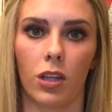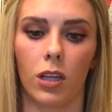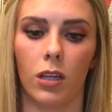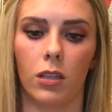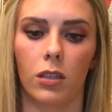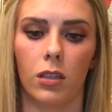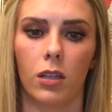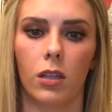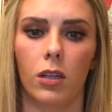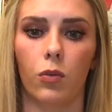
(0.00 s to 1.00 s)
the
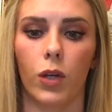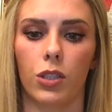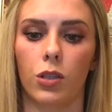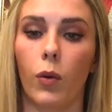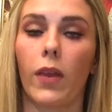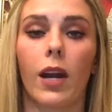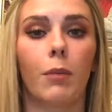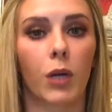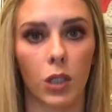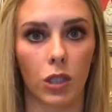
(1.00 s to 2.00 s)
way that I
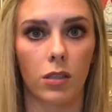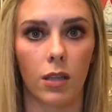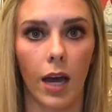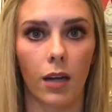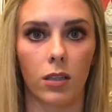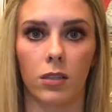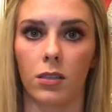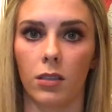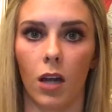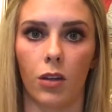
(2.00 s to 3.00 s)
purchased that, this
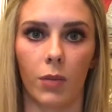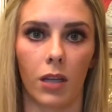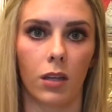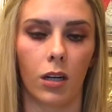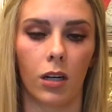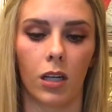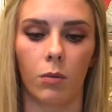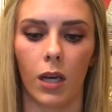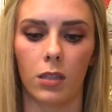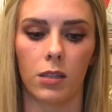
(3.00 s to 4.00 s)
is another big thing on
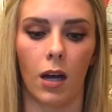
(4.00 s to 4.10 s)
eBay.